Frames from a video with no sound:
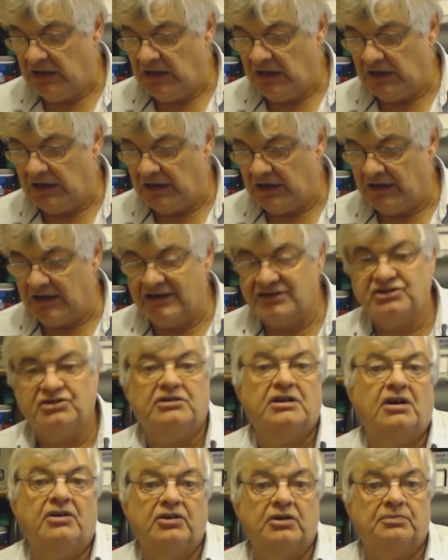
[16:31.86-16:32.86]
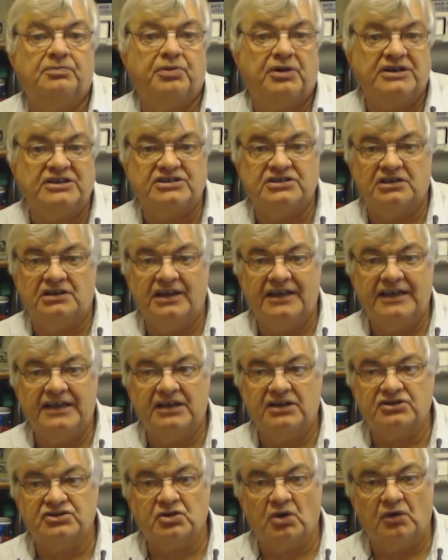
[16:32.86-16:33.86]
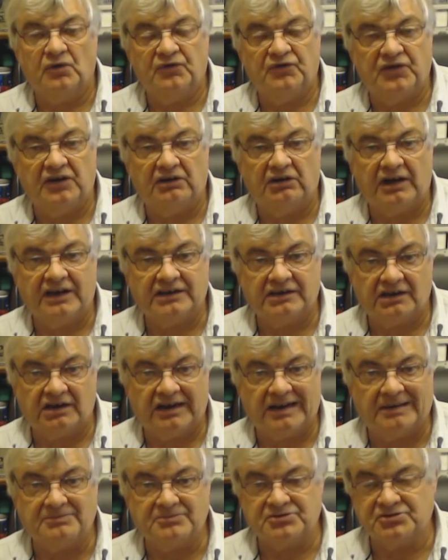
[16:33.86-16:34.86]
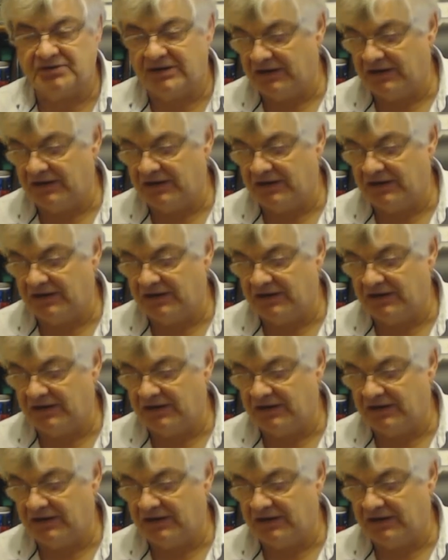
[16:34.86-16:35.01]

As you know, your printer lead has got ferrite clamps